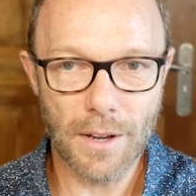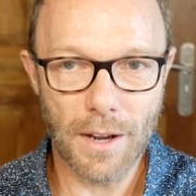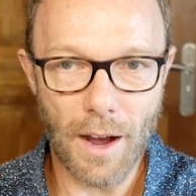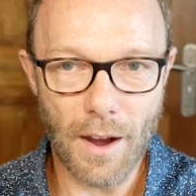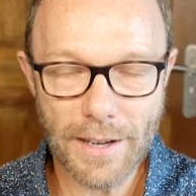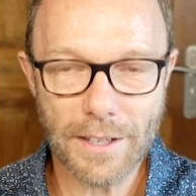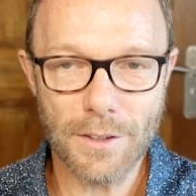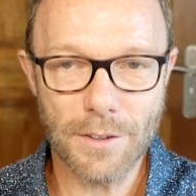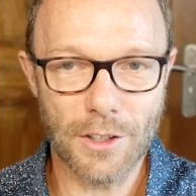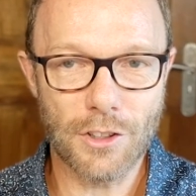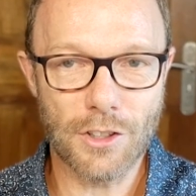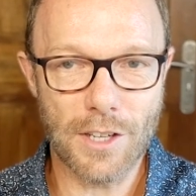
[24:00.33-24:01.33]
we don't
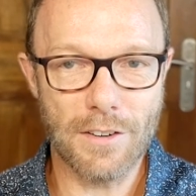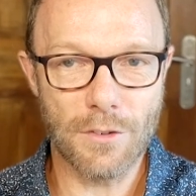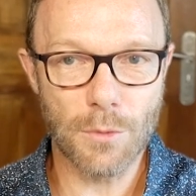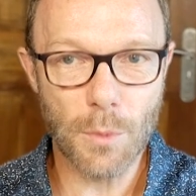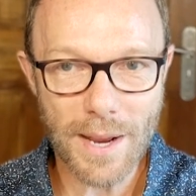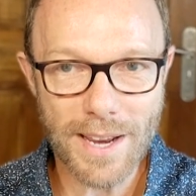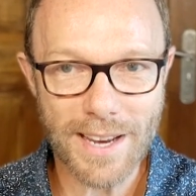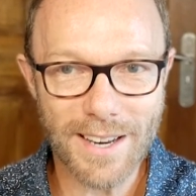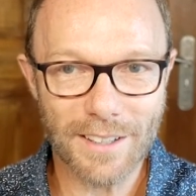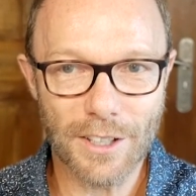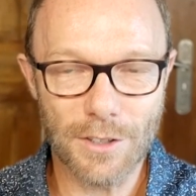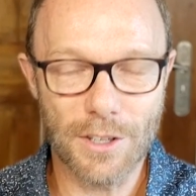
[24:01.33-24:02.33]
achieve
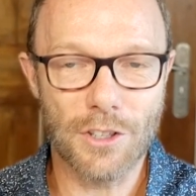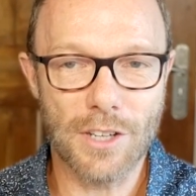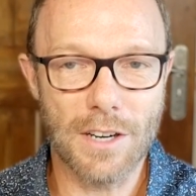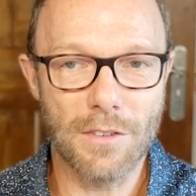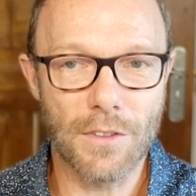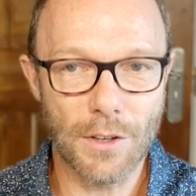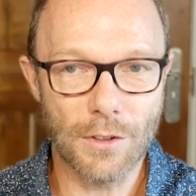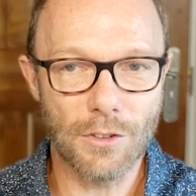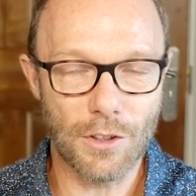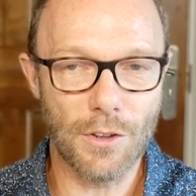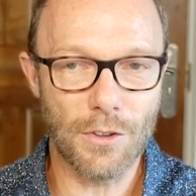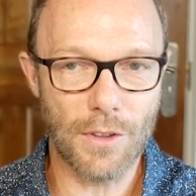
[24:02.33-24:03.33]
those
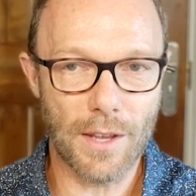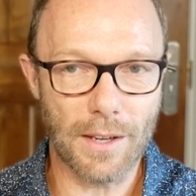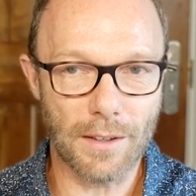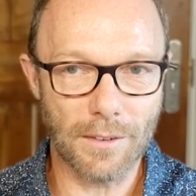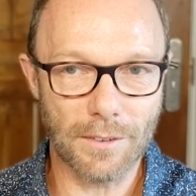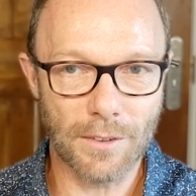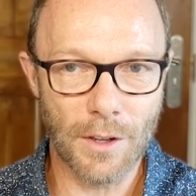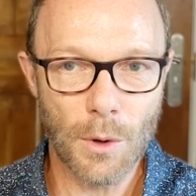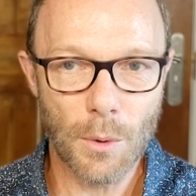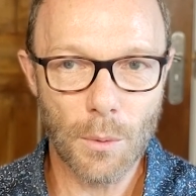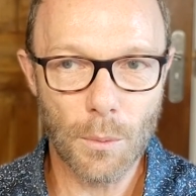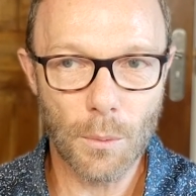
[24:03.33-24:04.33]
two things,
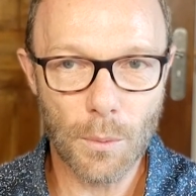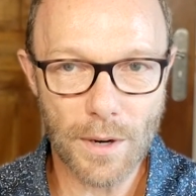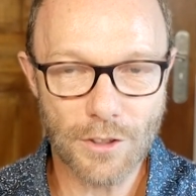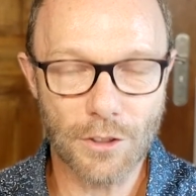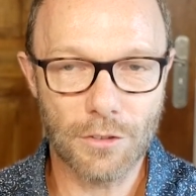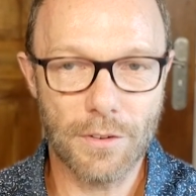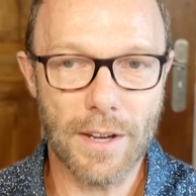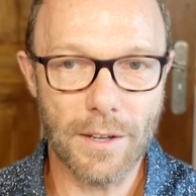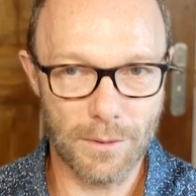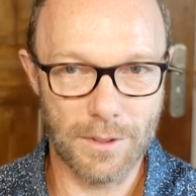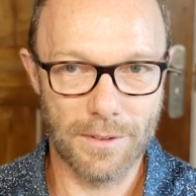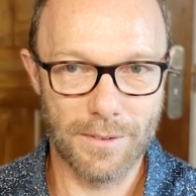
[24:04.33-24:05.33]
we just
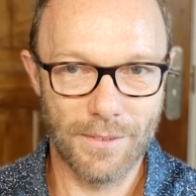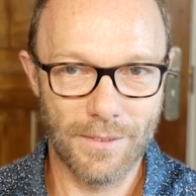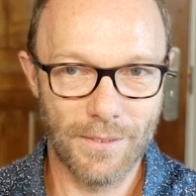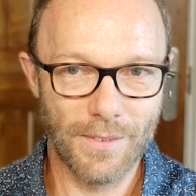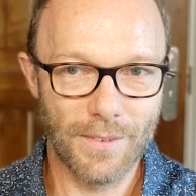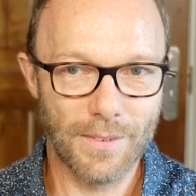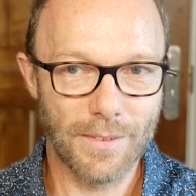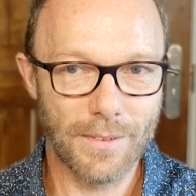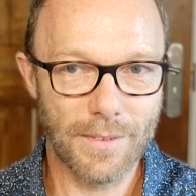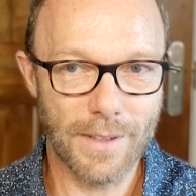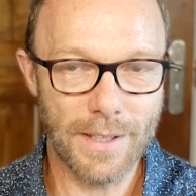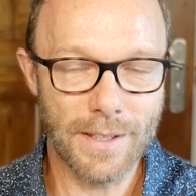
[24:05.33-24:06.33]
failed,
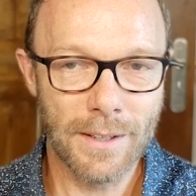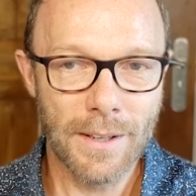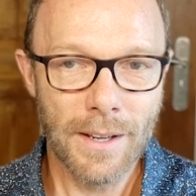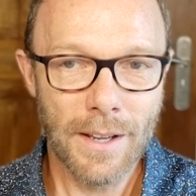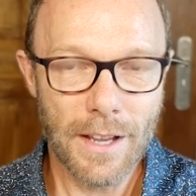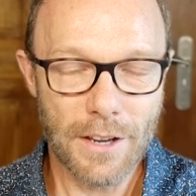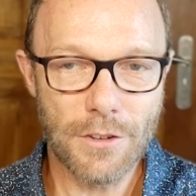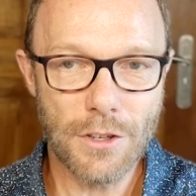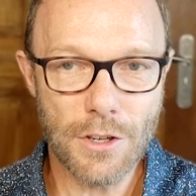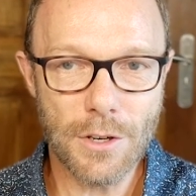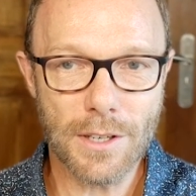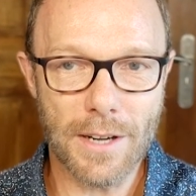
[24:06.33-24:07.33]
right? If
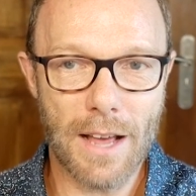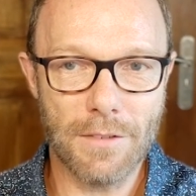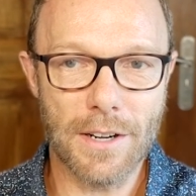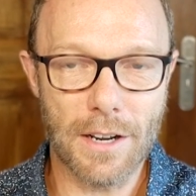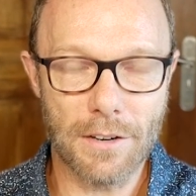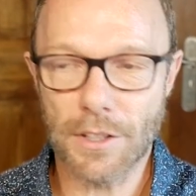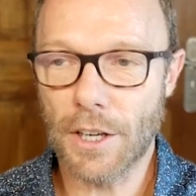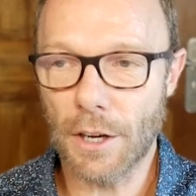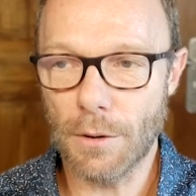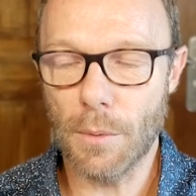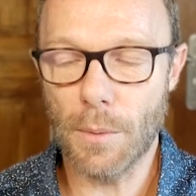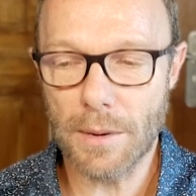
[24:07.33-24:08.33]
you don't have enough to
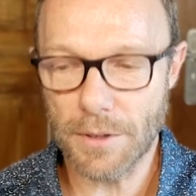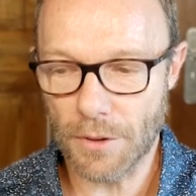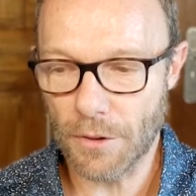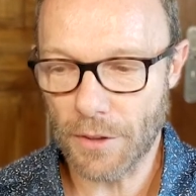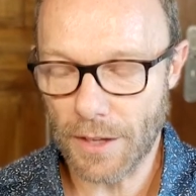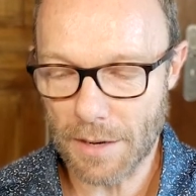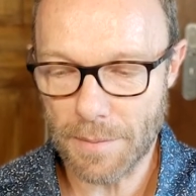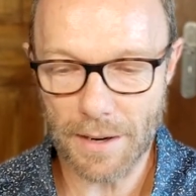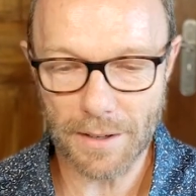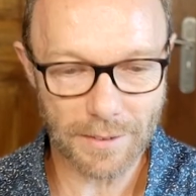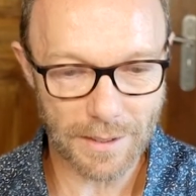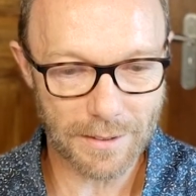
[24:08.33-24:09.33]
go away with and think about
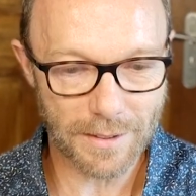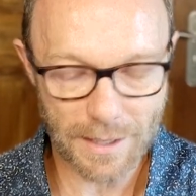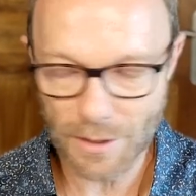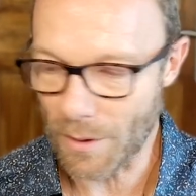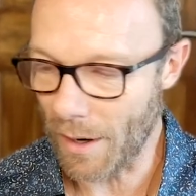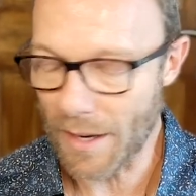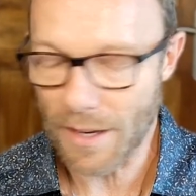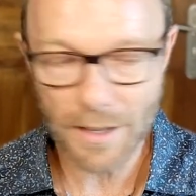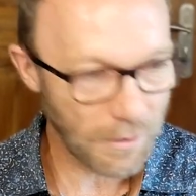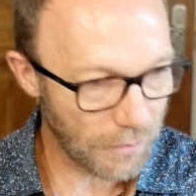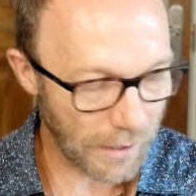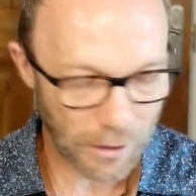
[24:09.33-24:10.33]
and say, Daniel, I
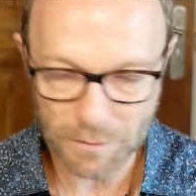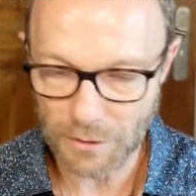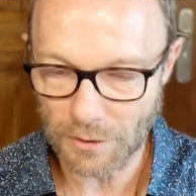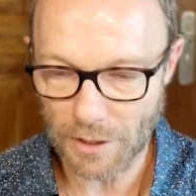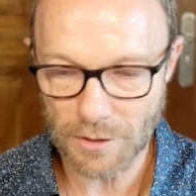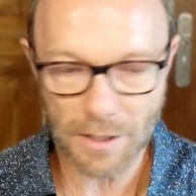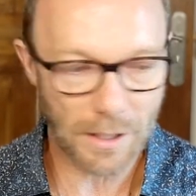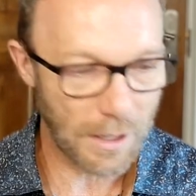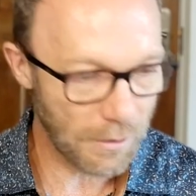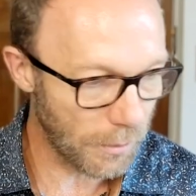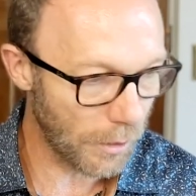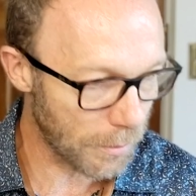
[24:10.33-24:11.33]
love that conversation. I
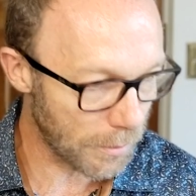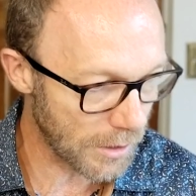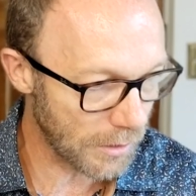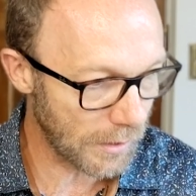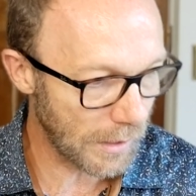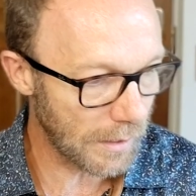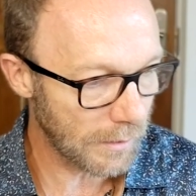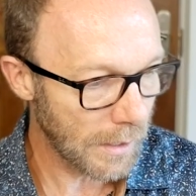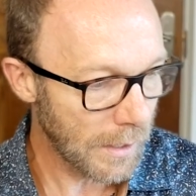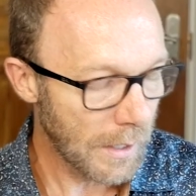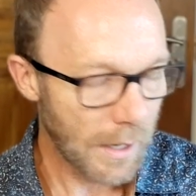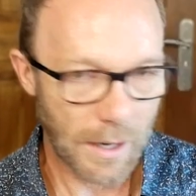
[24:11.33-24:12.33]
love what the opportunity is.
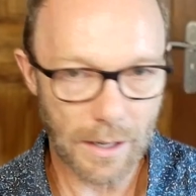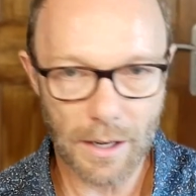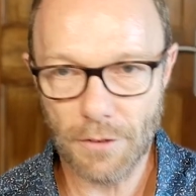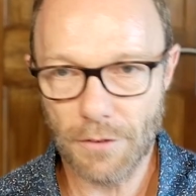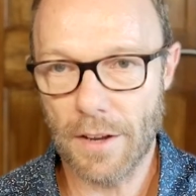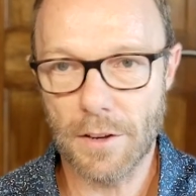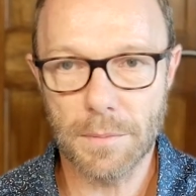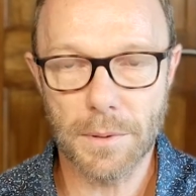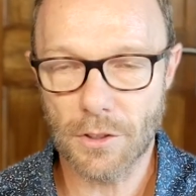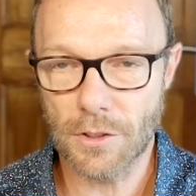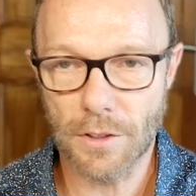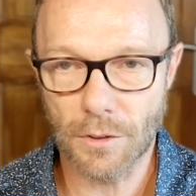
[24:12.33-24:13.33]
I love how you
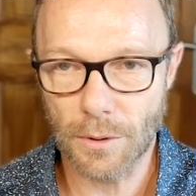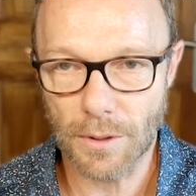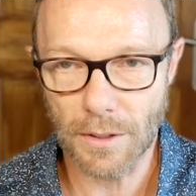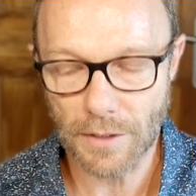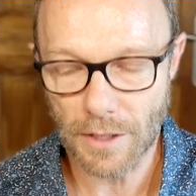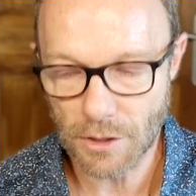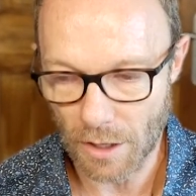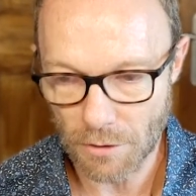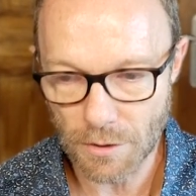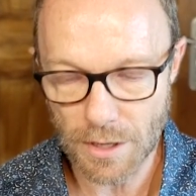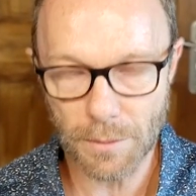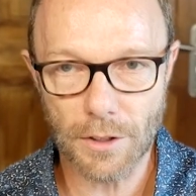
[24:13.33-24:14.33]
position this organization. I
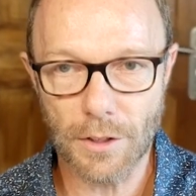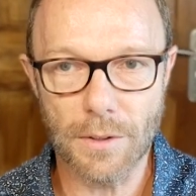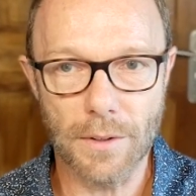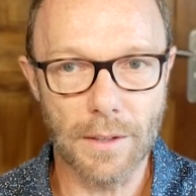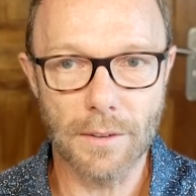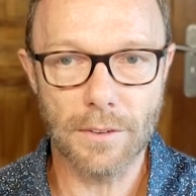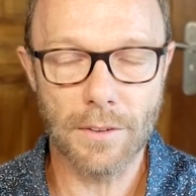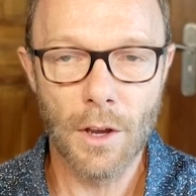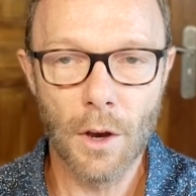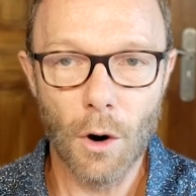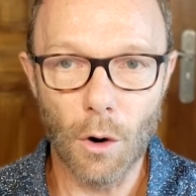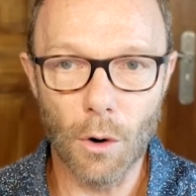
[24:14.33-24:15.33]
really want to do this.
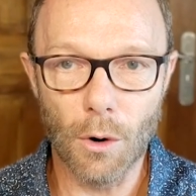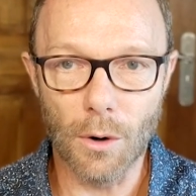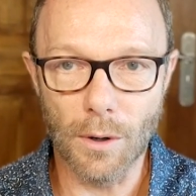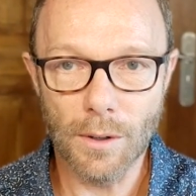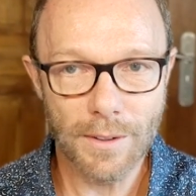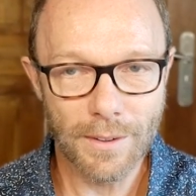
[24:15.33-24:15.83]
Or,